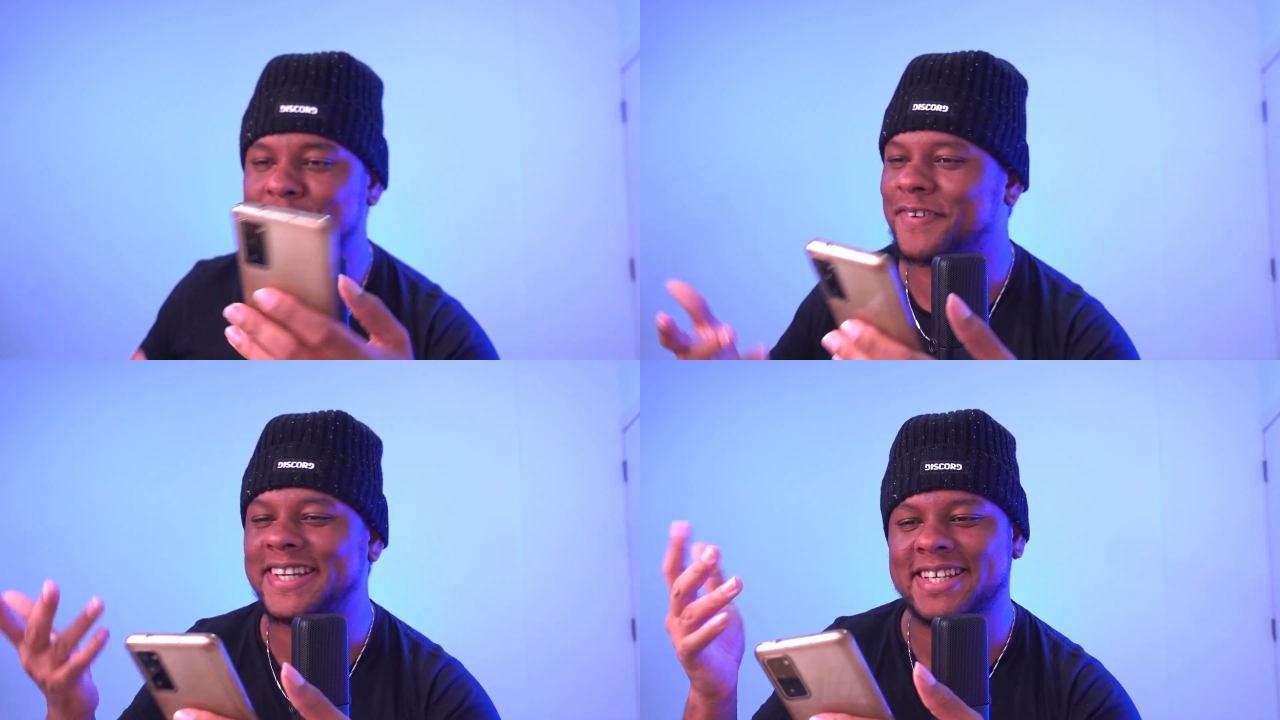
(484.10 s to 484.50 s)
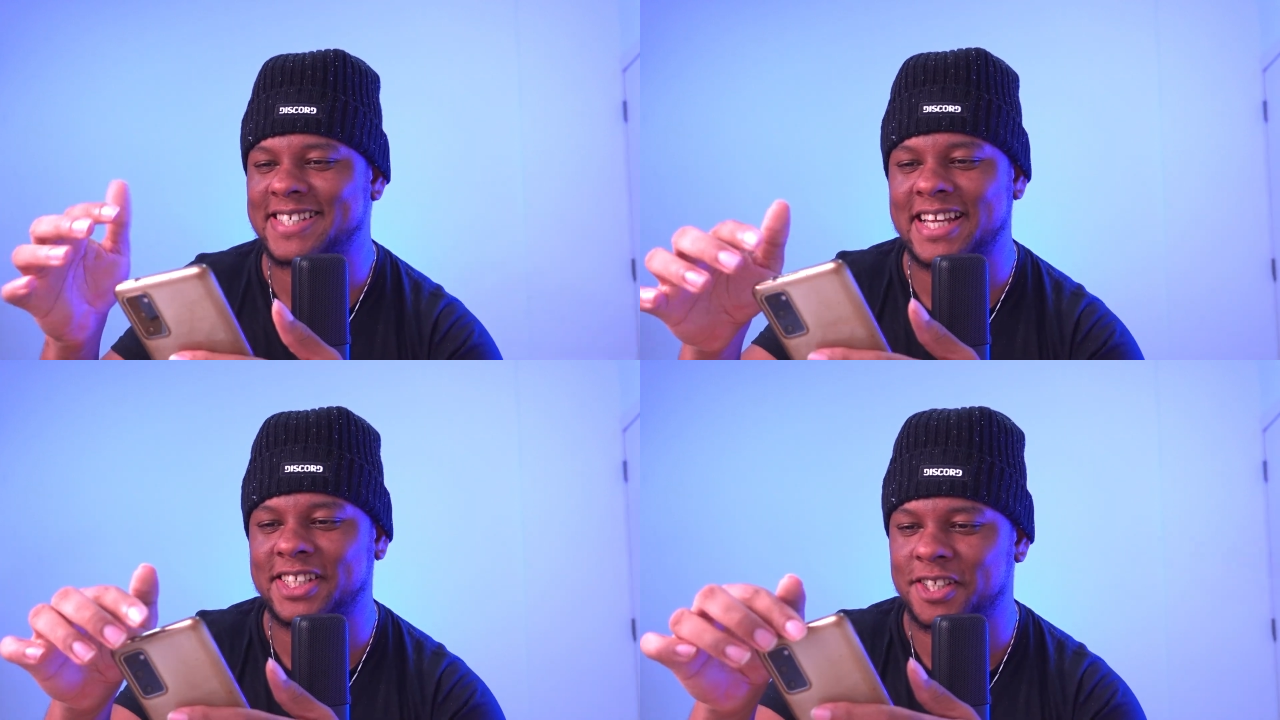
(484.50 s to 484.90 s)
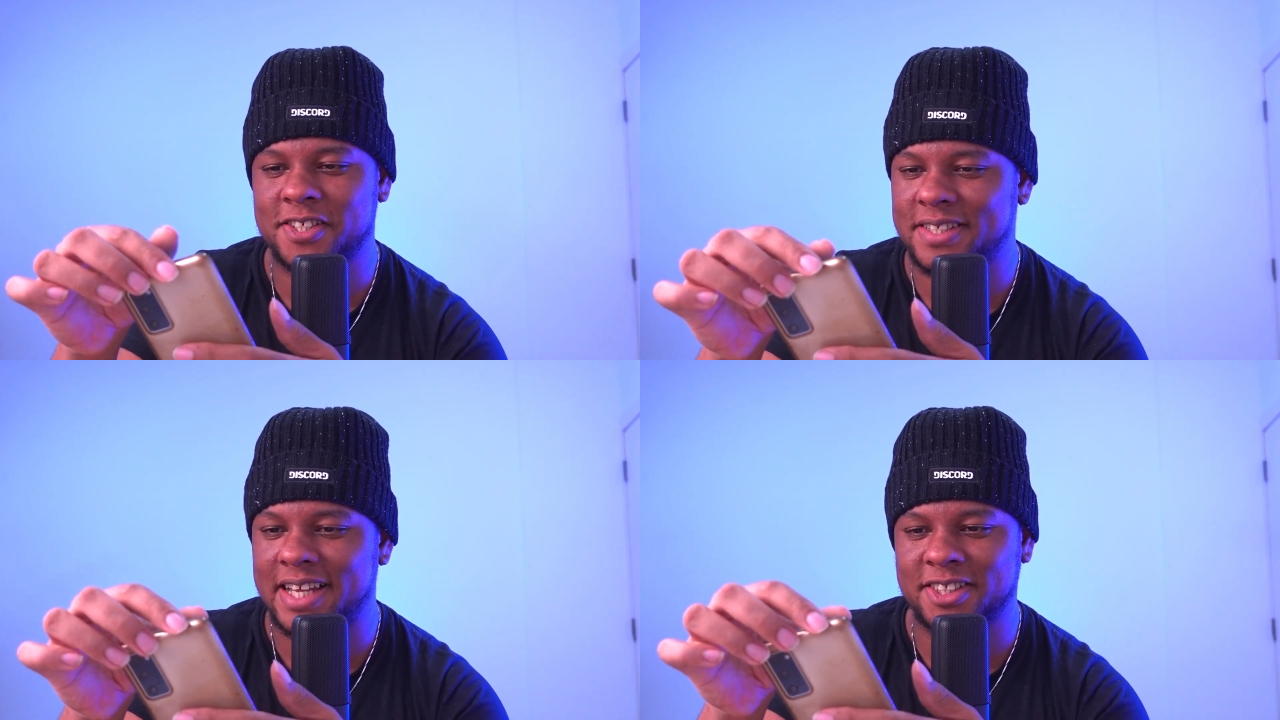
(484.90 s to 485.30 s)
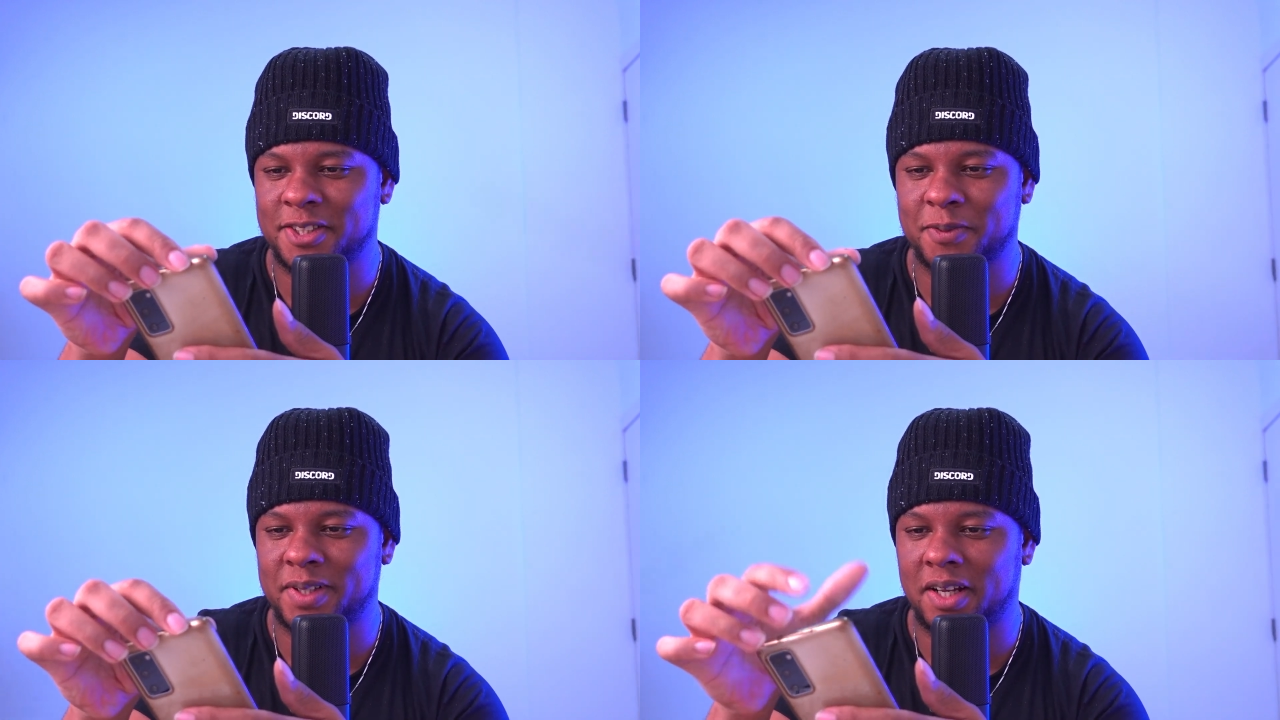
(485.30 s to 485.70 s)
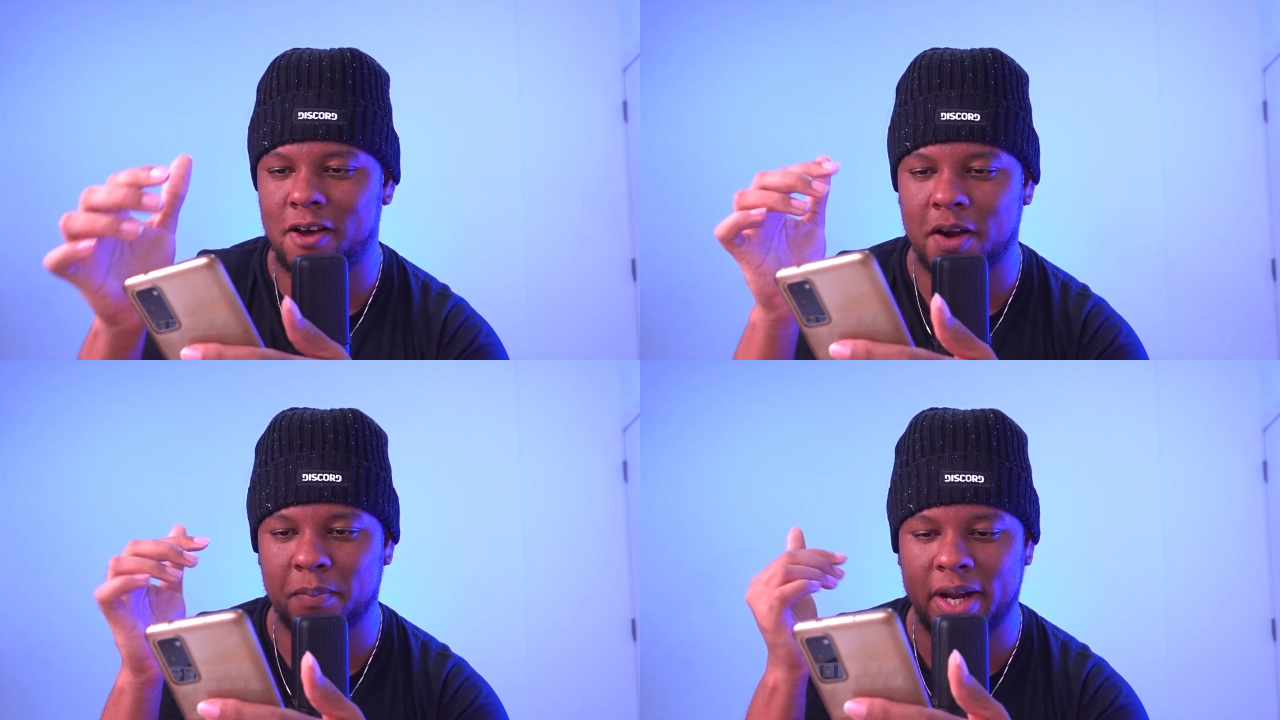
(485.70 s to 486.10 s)
funny because I just want to
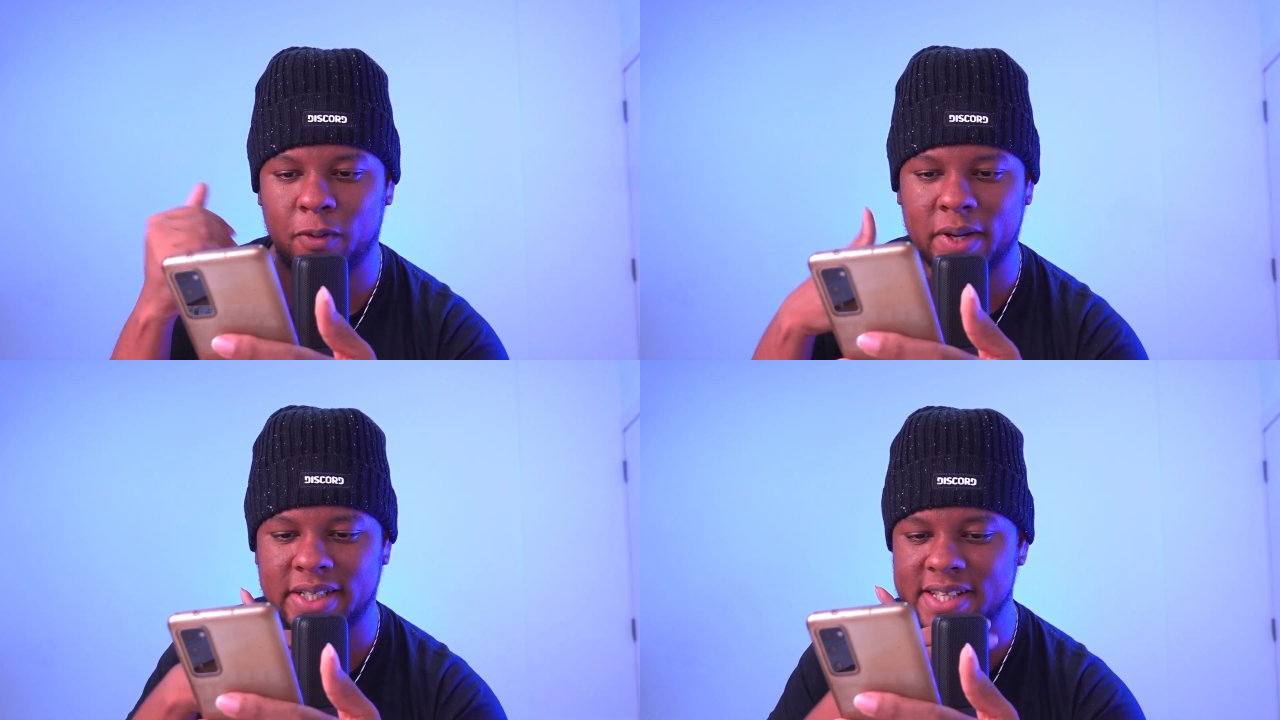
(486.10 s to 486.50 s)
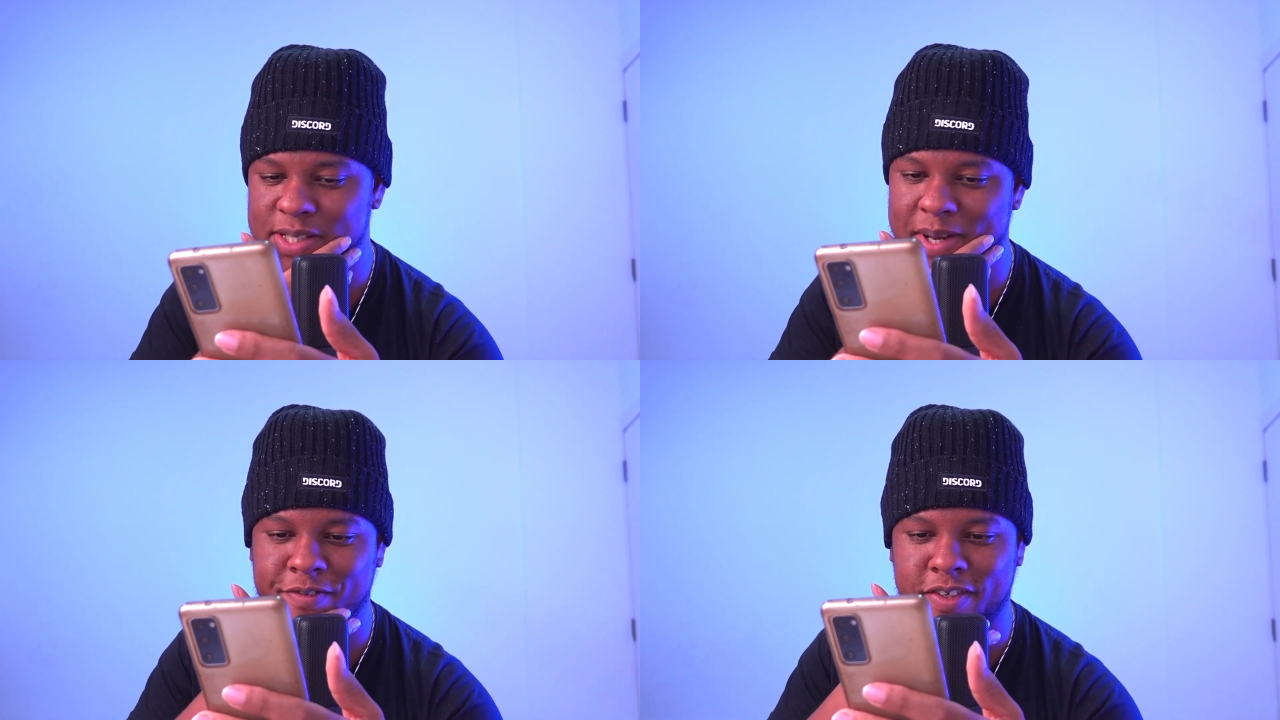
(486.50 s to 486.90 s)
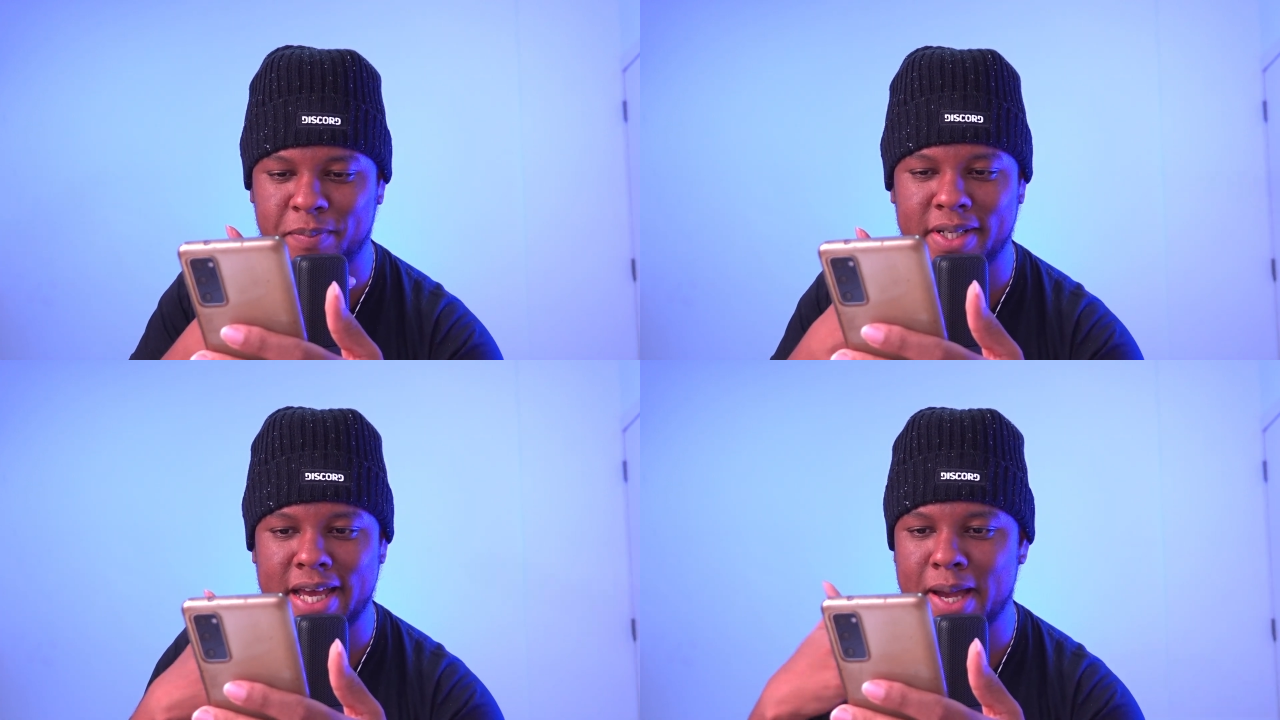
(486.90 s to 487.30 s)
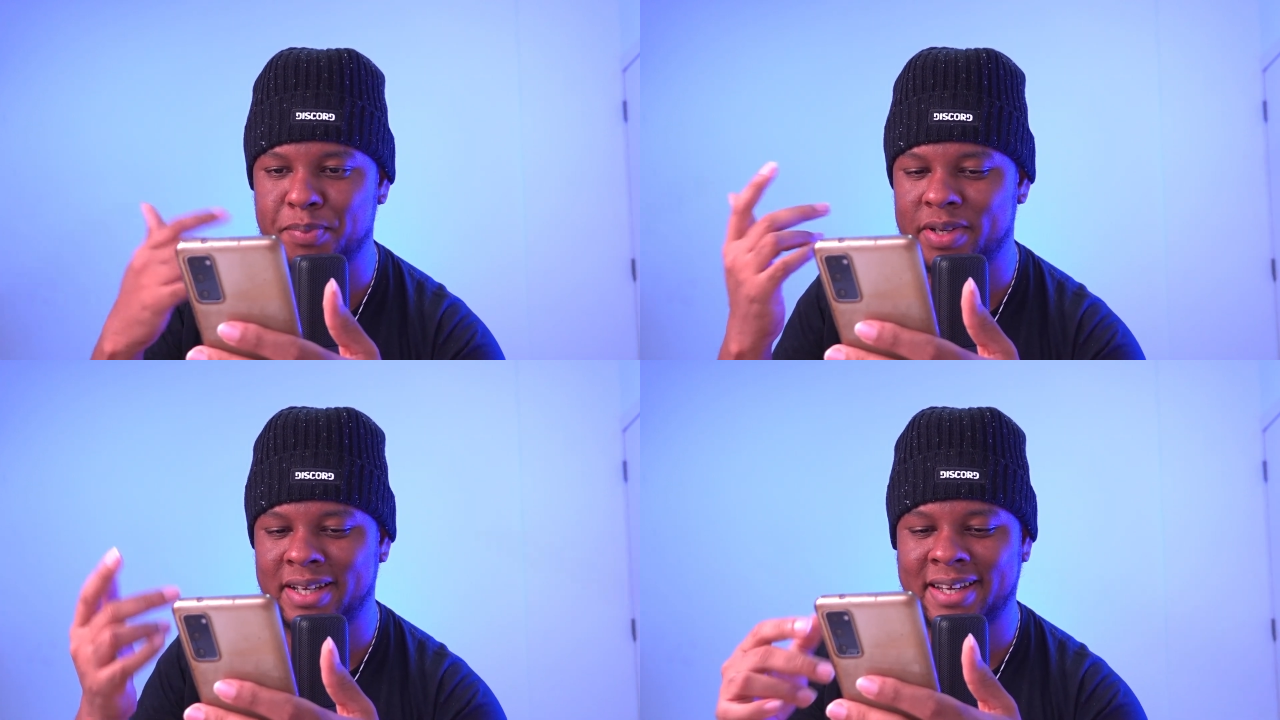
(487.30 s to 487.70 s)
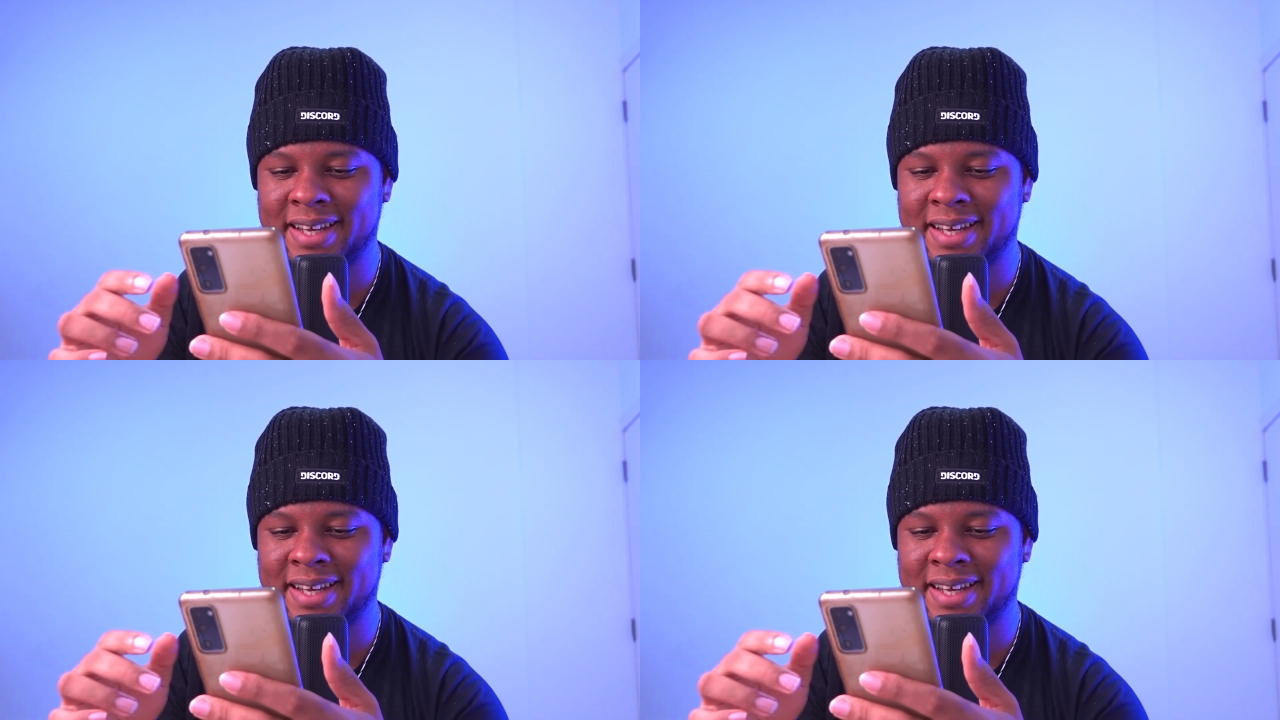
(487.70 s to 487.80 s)
log my weight into my Fitbit app,